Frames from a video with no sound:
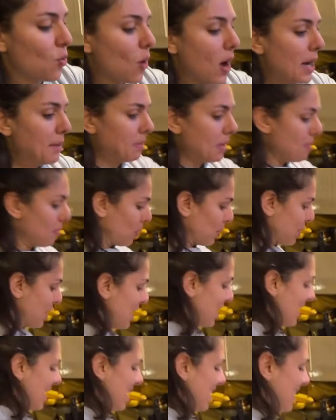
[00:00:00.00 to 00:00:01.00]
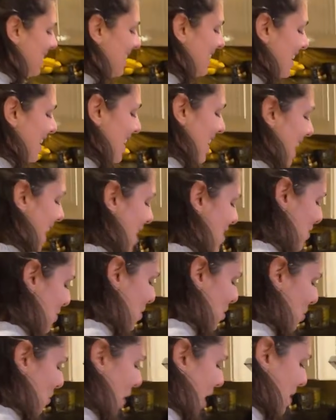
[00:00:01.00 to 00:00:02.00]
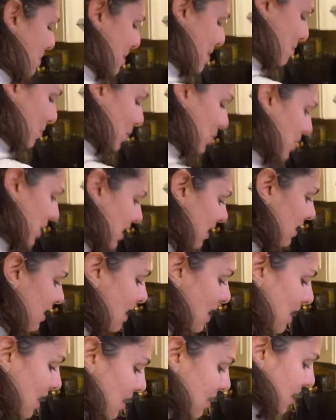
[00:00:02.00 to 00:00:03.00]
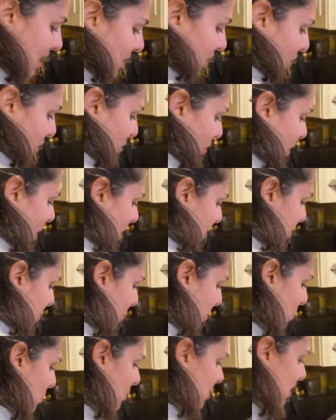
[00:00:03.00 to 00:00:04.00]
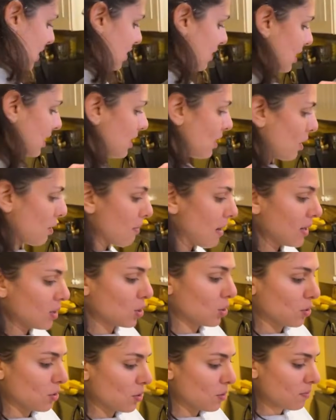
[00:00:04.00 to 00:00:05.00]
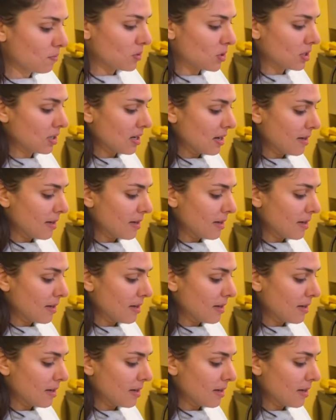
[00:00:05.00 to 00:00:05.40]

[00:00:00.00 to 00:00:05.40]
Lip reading: why people I don't know why people think that they're not supposed to clean their mushrooms.